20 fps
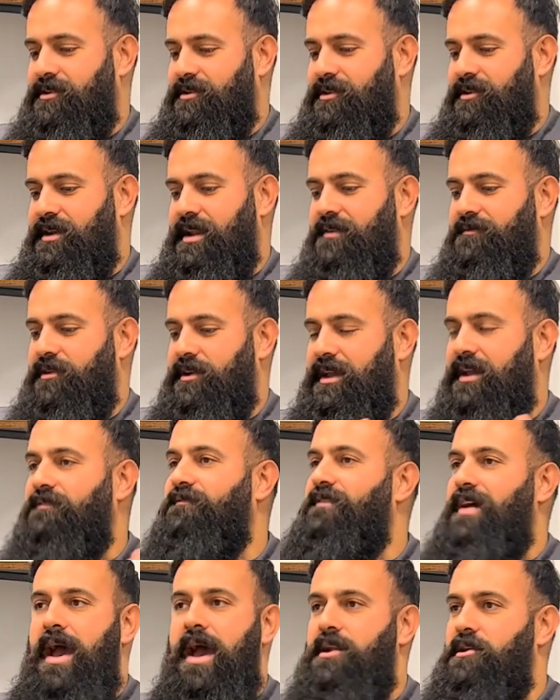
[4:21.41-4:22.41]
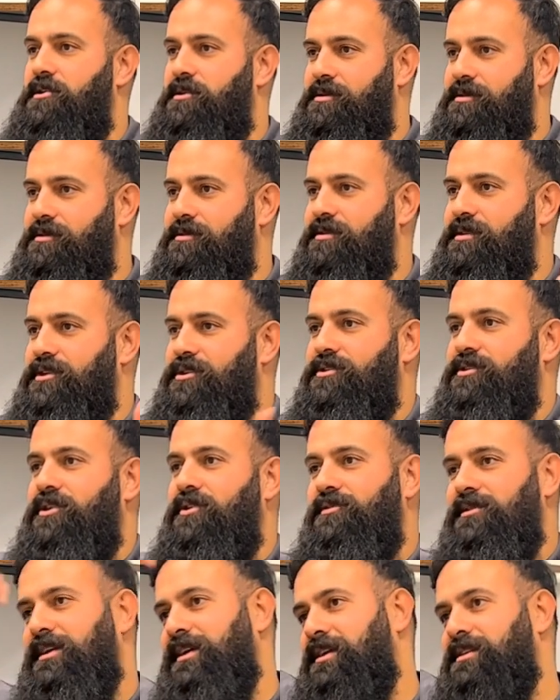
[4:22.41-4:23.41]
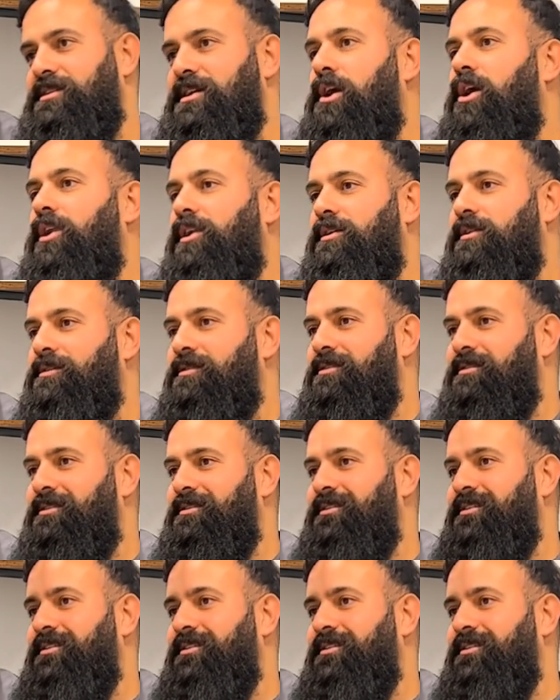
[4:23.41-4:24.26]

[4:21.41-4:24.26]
could never get fatter. It could only get taller.